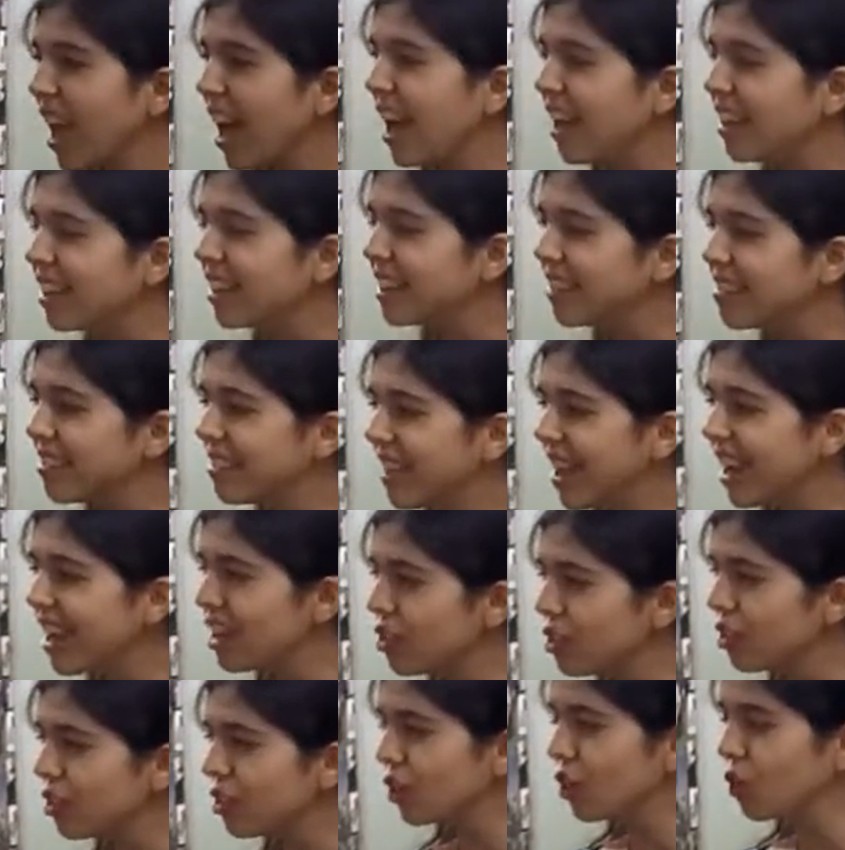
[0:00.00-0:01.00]

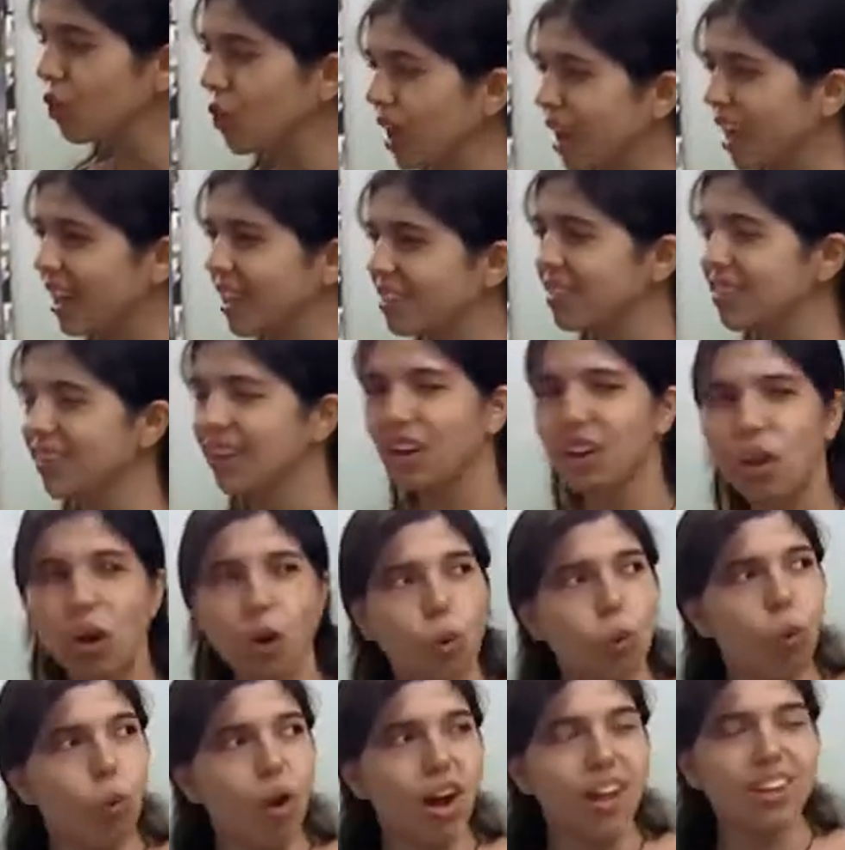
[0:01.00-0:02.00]
Alexander the Great
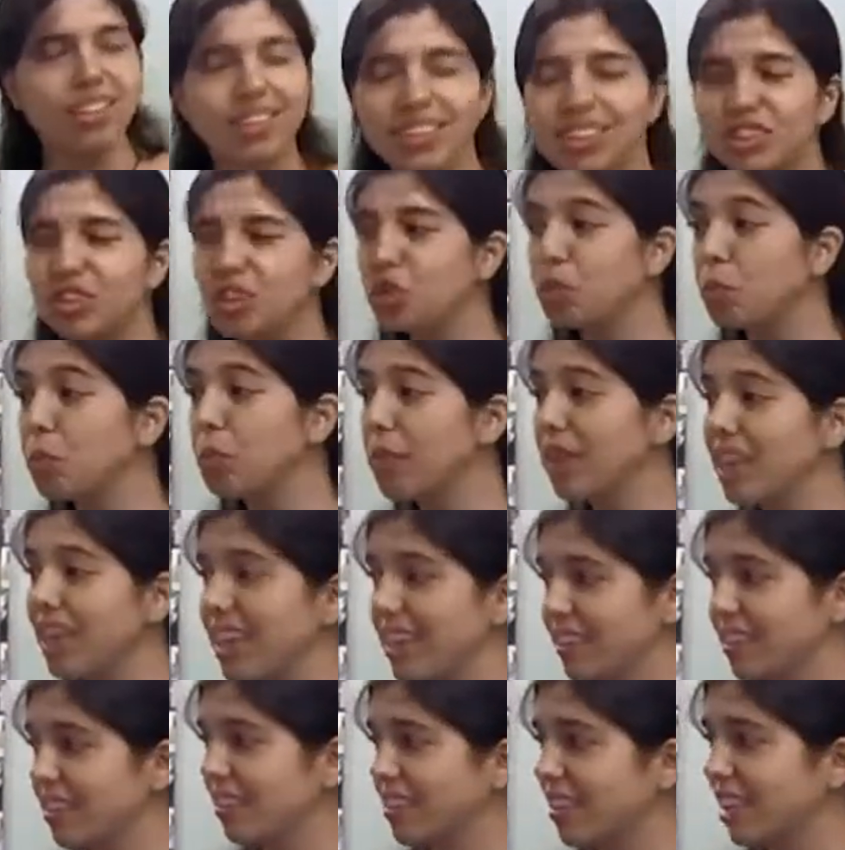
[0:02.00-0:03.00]
wanted to meet
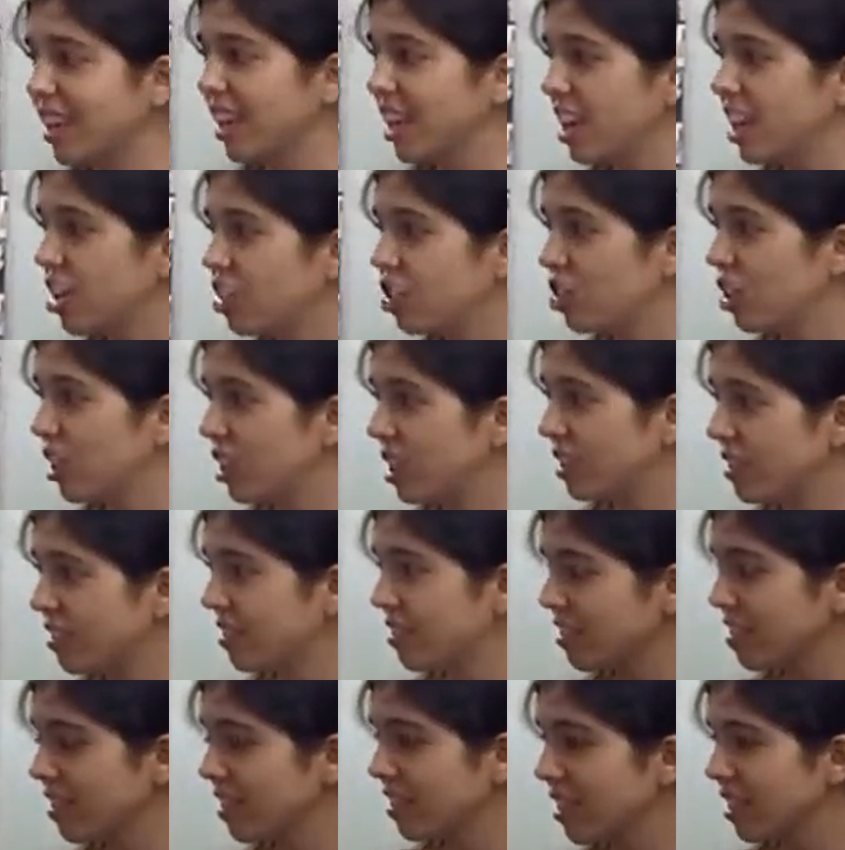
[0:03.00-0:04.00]

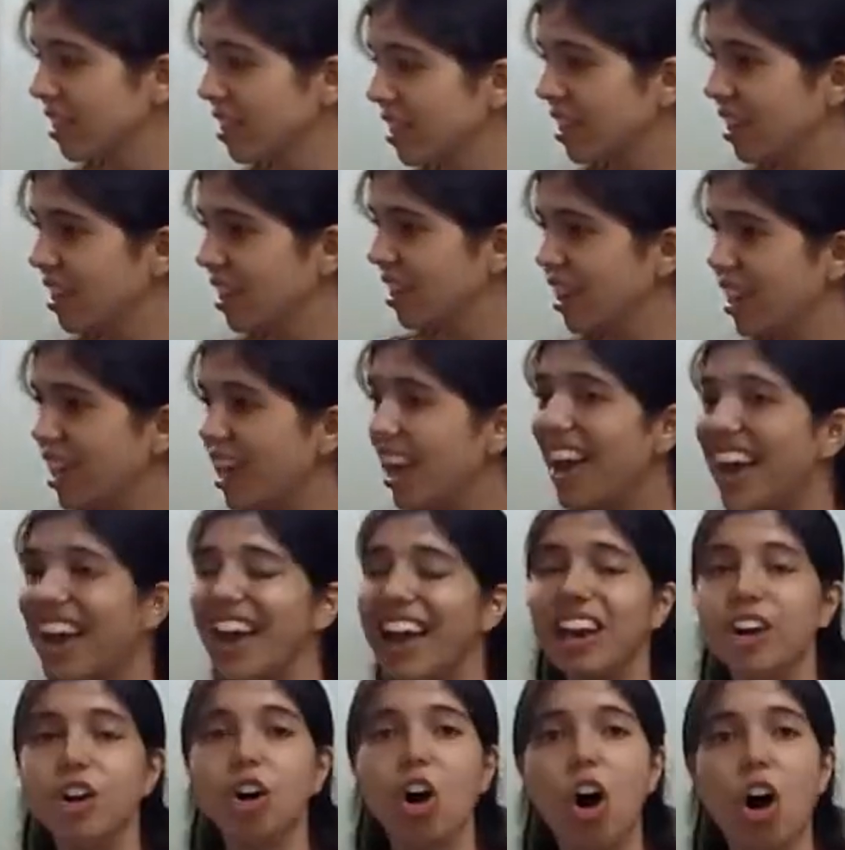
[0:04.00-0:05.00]
Diogenes.
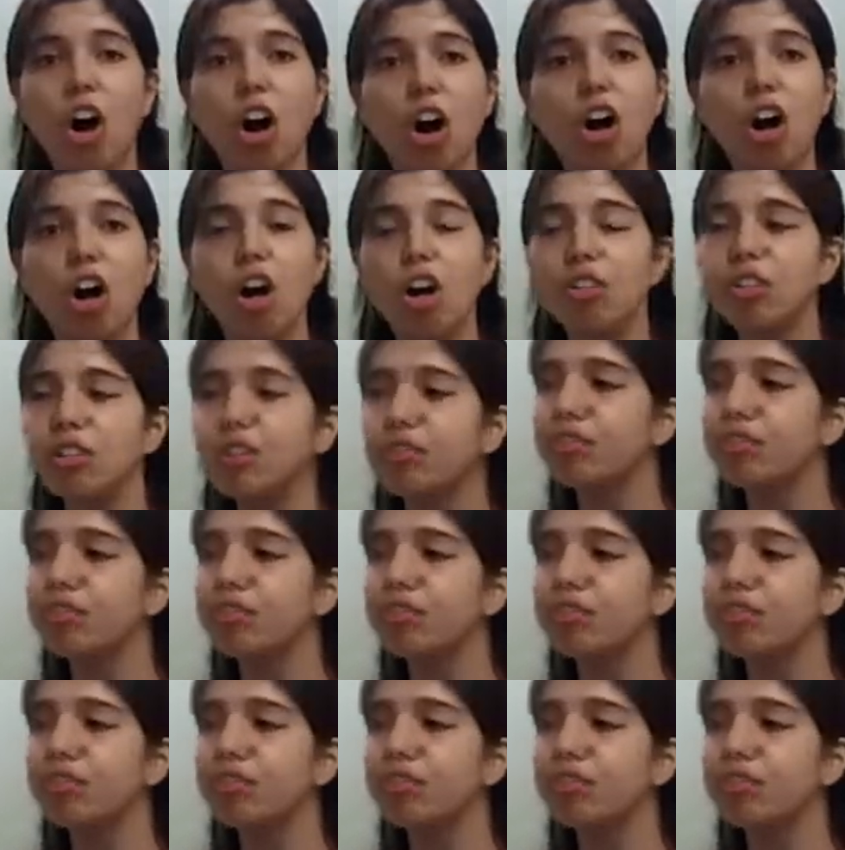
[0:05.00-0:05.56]
And all the